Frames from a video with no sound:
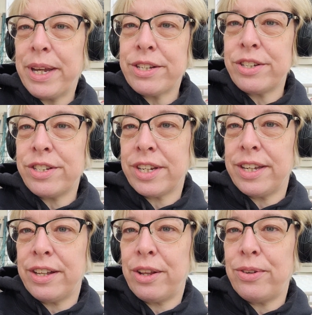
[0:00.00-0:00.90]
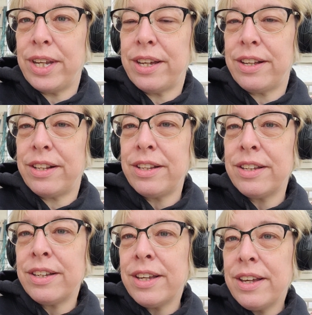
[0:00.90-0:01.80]
Now picture Shaquille O'Neal
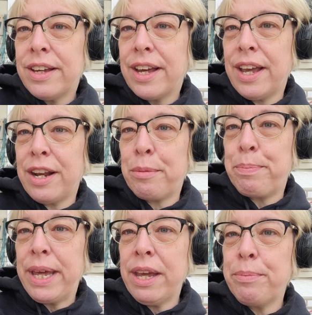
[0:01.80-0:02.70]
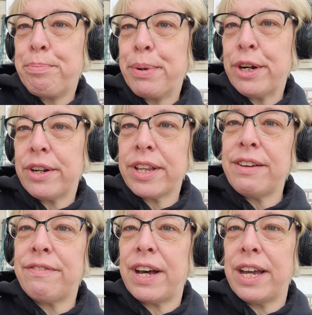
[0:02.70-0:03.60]
and a big
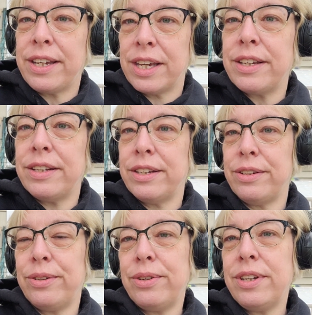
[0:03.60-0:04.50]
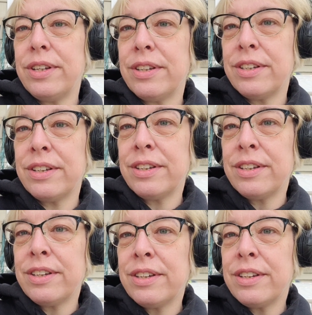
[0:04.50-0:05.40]
burly Viking dude
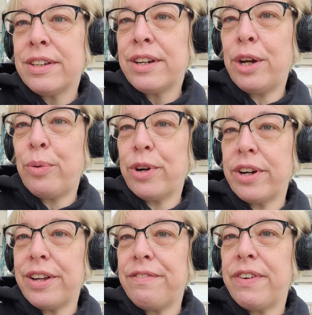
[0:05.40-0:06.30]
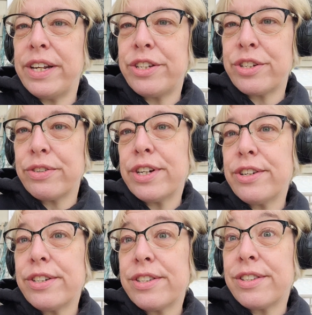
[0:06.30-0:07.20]
who were
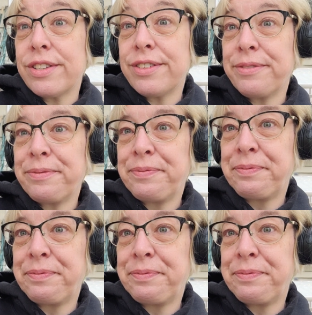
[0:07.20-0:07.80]
adventurers,